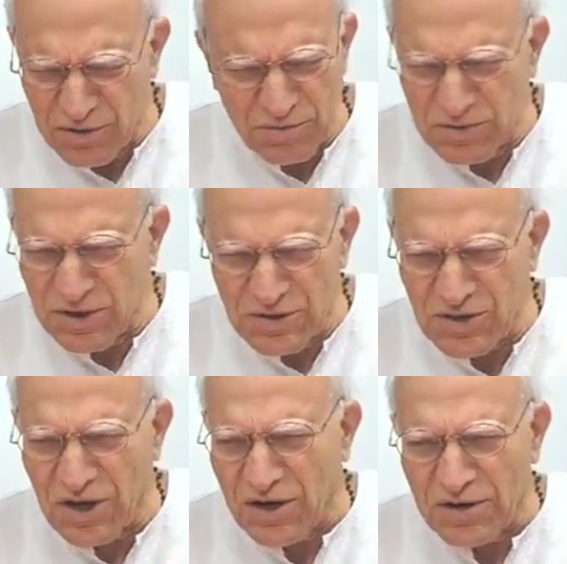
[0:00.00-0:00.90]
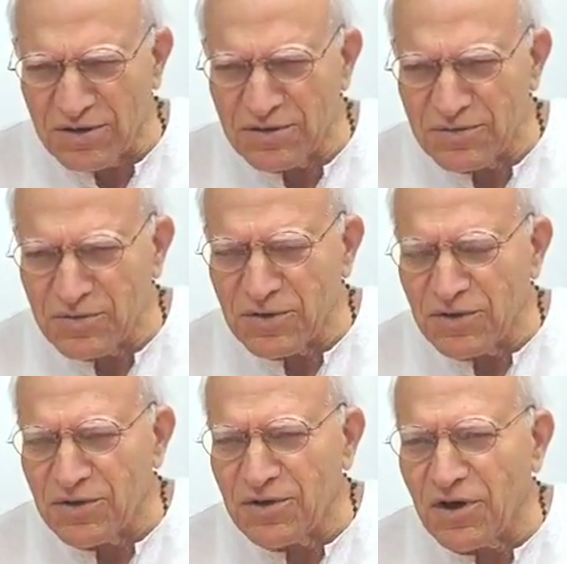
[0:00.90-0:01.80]
You just sell it.
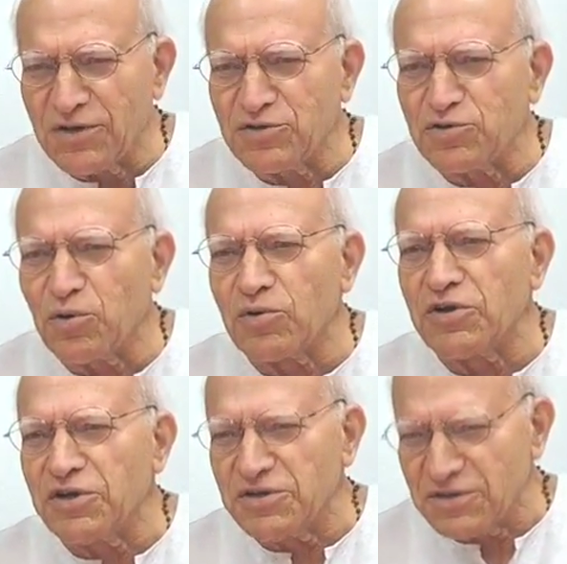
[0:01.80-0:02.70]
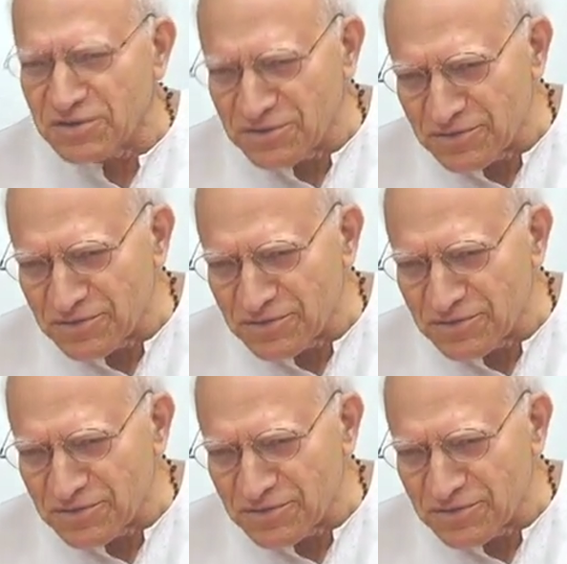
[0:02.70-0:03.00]
I sold it.